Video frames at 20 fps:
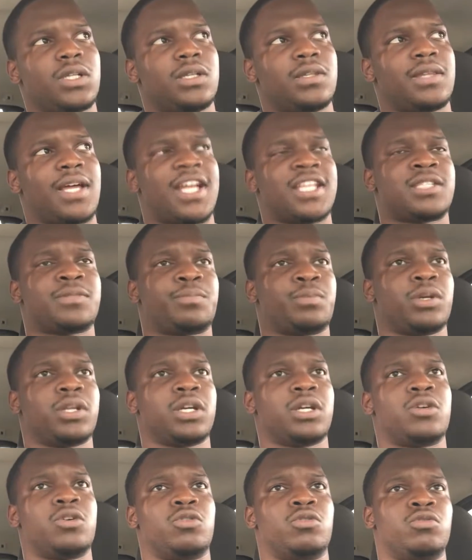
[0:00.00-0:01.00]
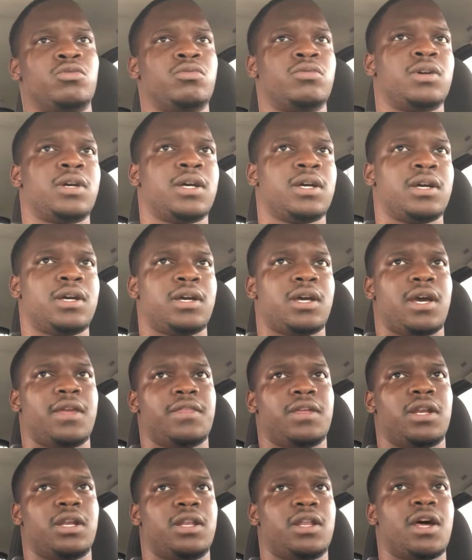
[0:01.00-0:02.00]
That's pretty cool.
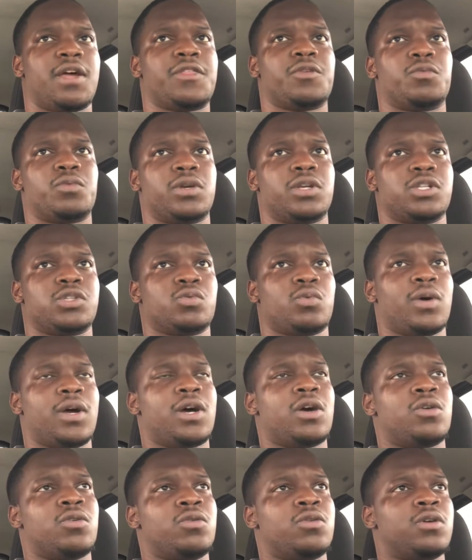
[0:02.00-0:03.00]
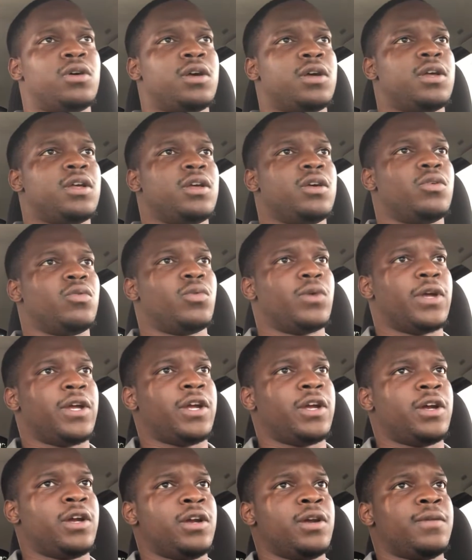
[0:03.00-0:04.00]
And then another one as well,
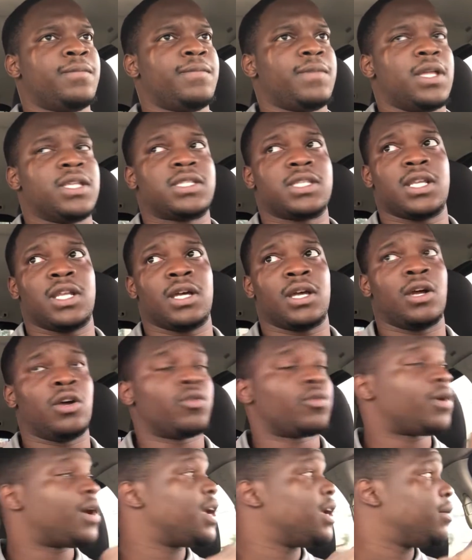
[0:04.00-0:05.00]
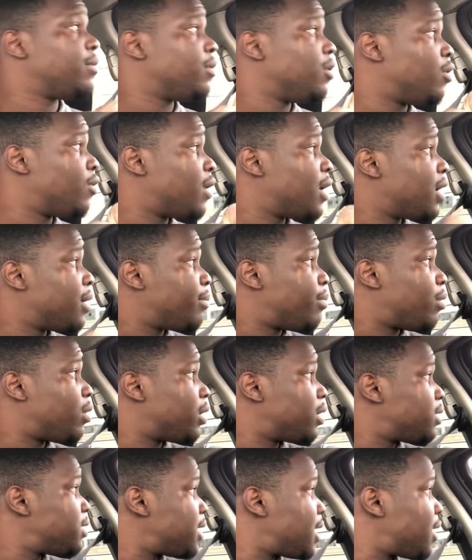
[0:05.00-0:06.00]
where it's in a great
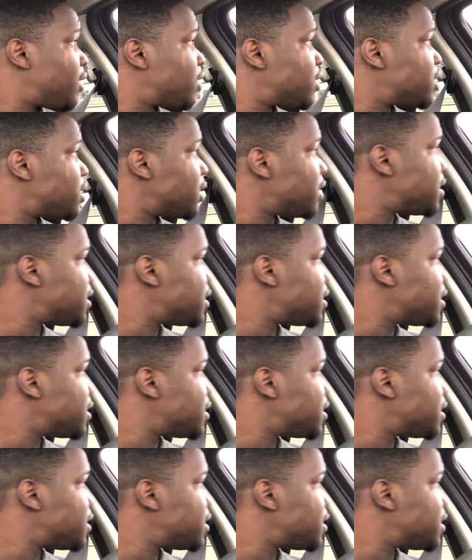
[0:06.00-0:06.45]
part of town. It's in the